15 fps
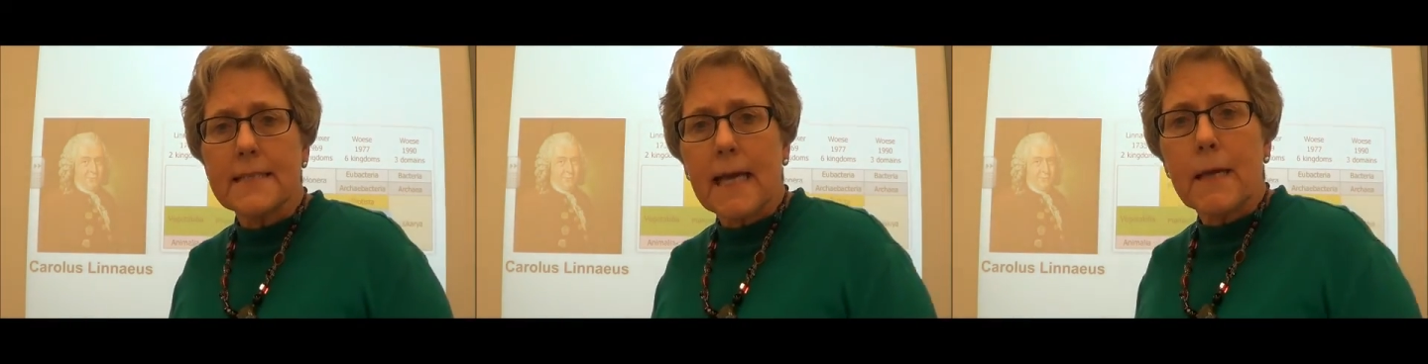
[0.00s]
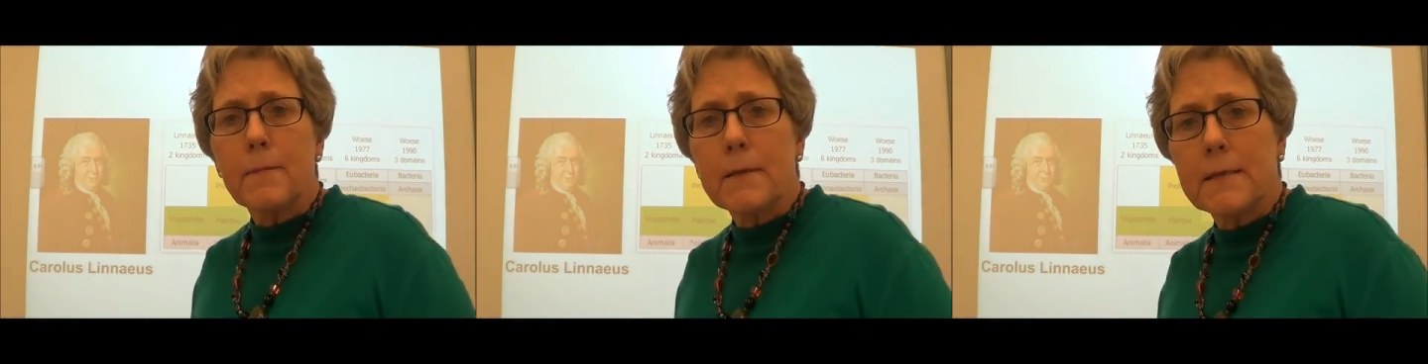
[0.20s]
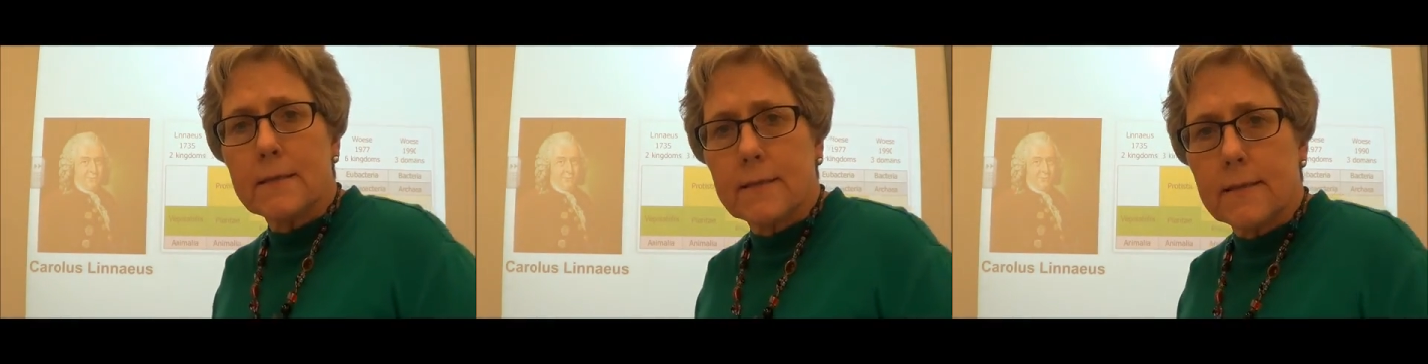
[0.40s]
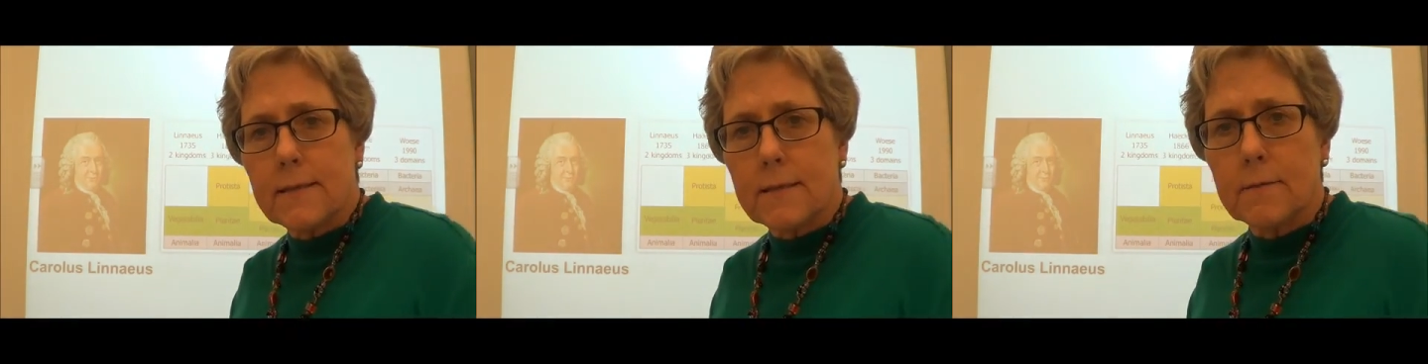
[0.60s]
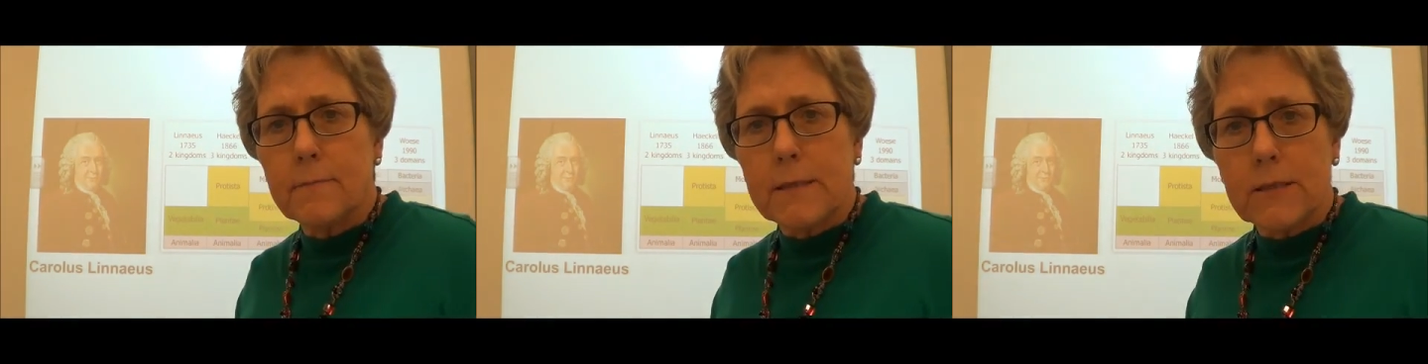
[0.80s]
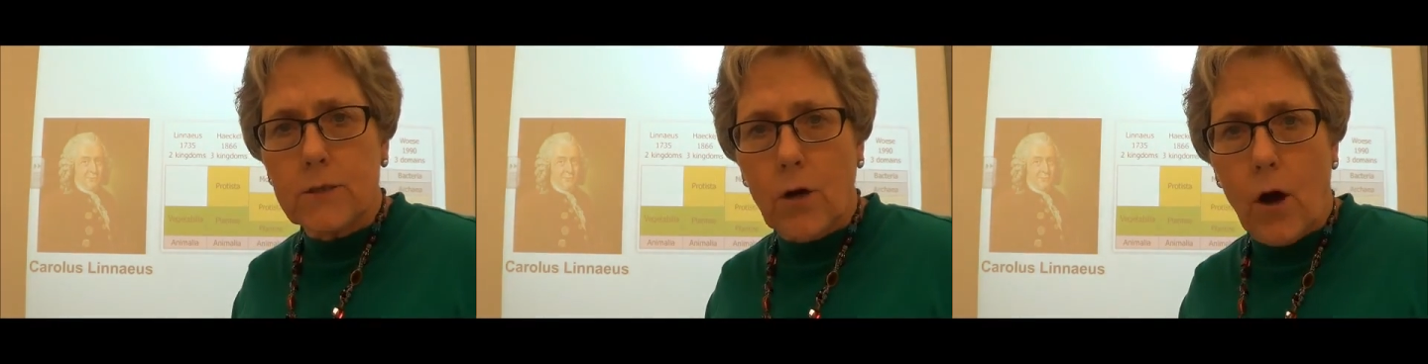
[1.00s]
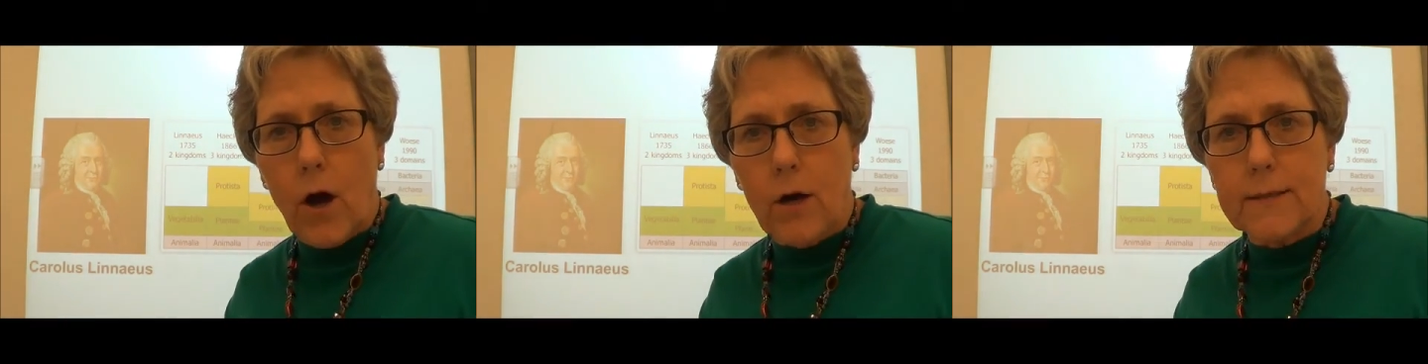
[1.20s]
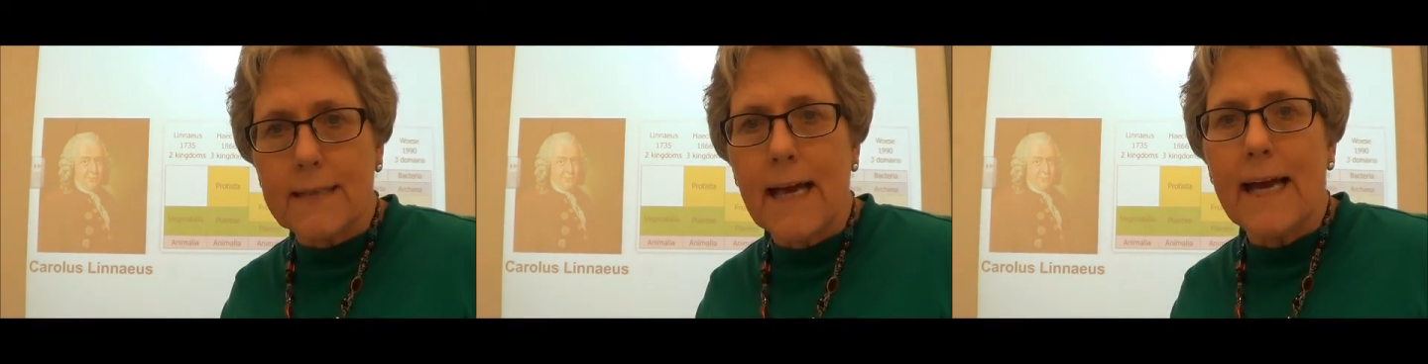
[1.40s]
naming system is
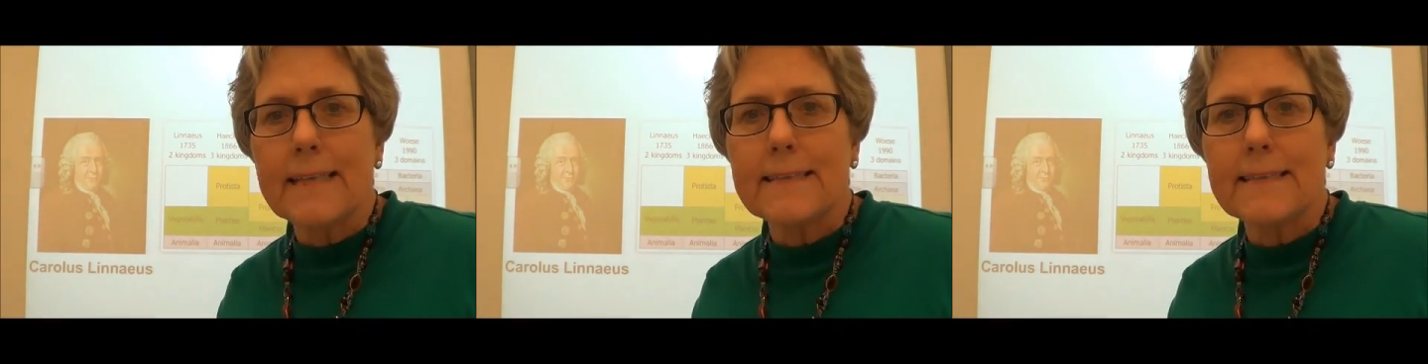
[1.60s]
called